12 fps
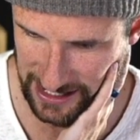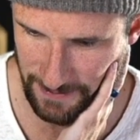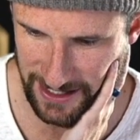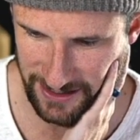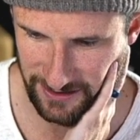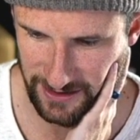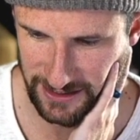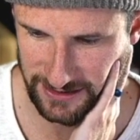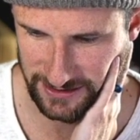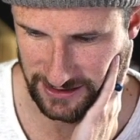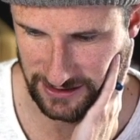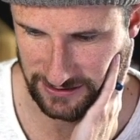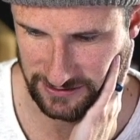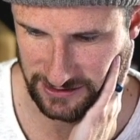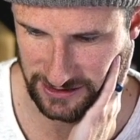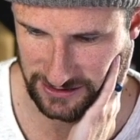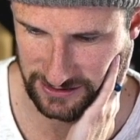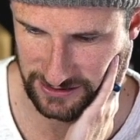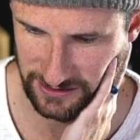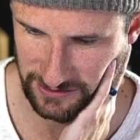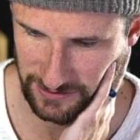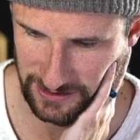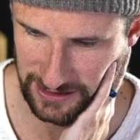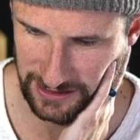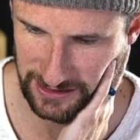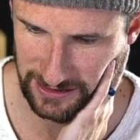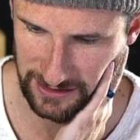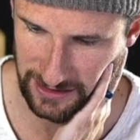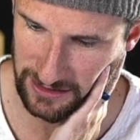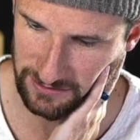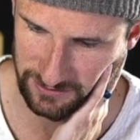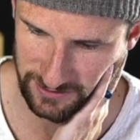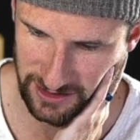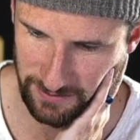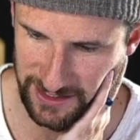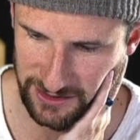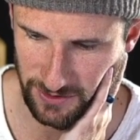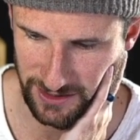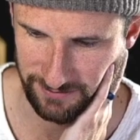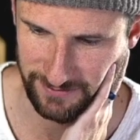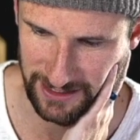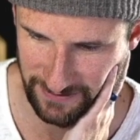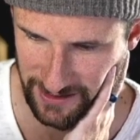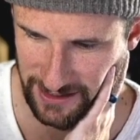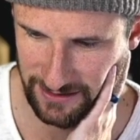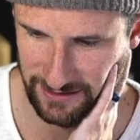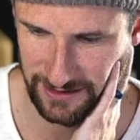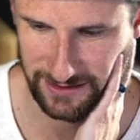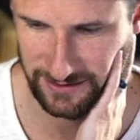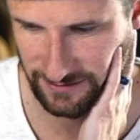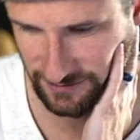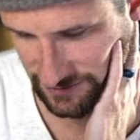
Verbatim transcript: I might do this, though, just to, uh, oh, to miss one. And then it